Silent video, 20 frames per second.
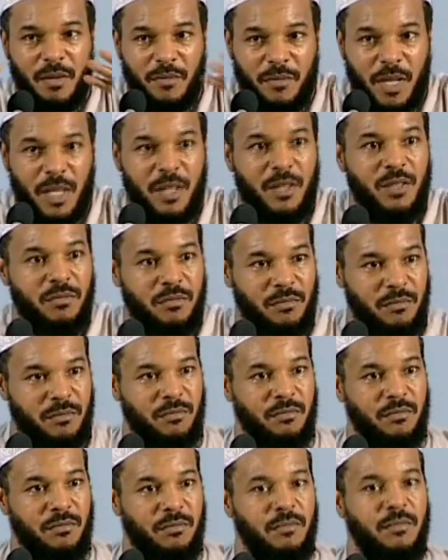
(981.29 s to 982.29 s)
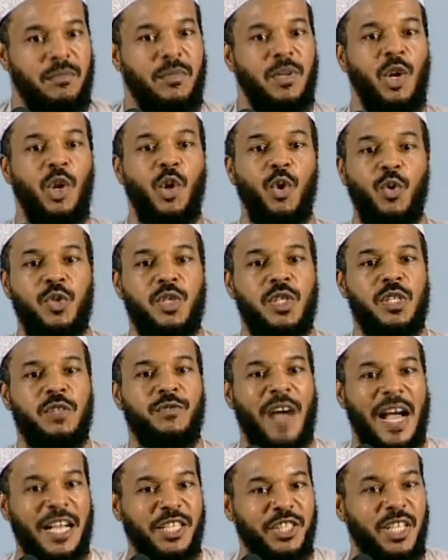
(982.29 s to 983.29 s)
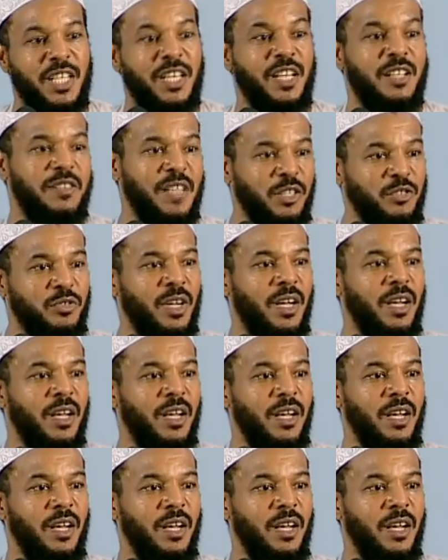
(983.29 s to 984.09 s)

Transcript: in loose fashion, etc.,